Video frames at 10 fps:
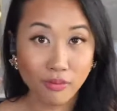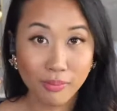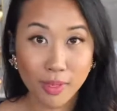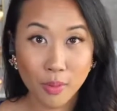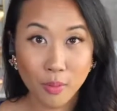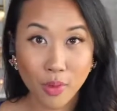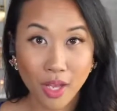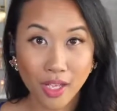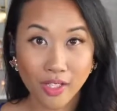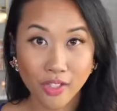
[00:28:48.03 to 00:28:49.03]
been watching
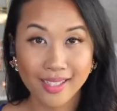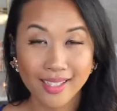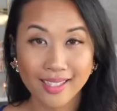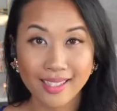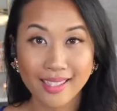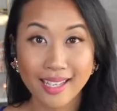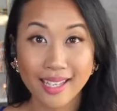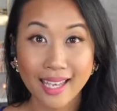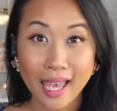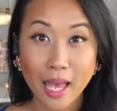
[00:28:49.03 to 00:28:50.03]
ever since like
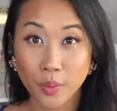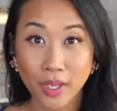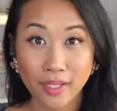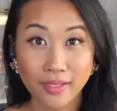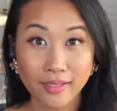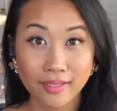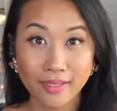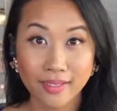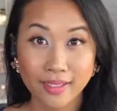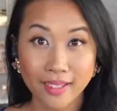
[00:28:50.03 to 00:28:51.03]
episode 1,
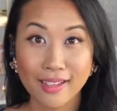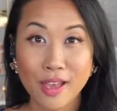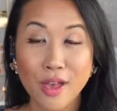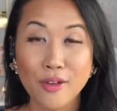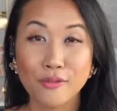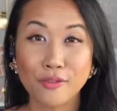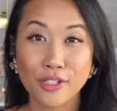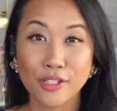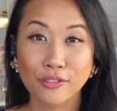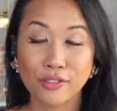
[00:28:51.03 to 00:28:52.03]
right? We've
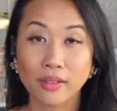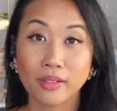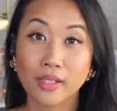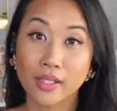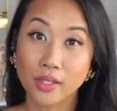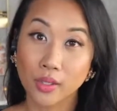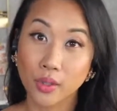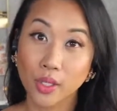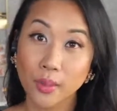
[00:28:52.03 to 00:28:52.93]
talked about Descript.